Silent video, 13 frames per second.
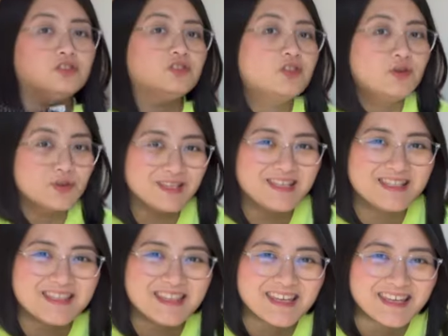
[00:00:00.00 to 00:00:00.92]
Do you know
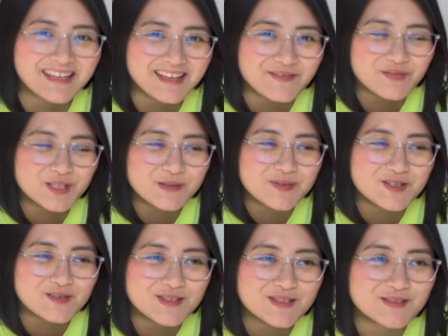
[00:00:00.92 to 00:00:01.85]
this thing? The
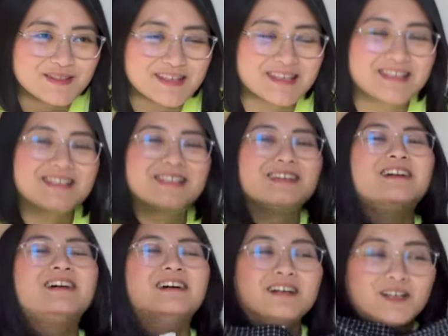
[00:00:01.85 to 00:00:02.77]
Filipinos do this.
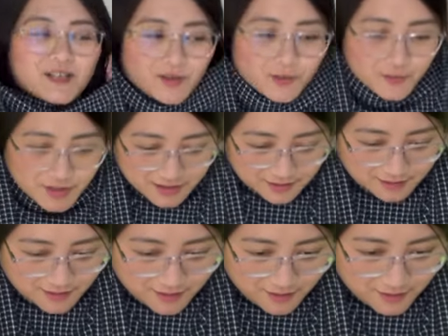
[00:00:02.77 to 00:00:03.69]

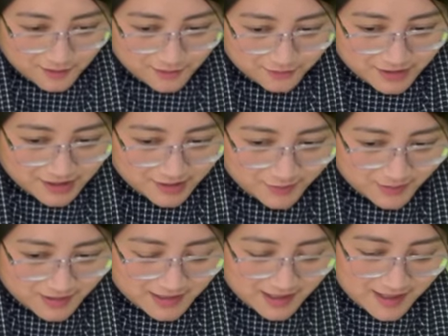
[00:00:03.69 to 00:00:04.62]
It
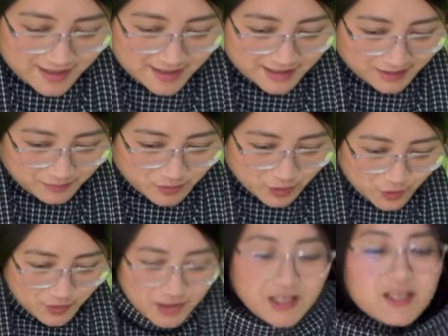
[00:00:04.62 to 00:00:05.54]
looks tight. I'm
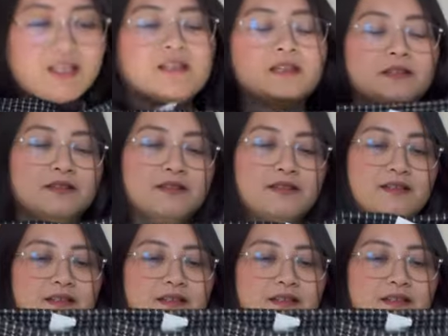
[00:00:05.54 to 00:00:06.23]
choking.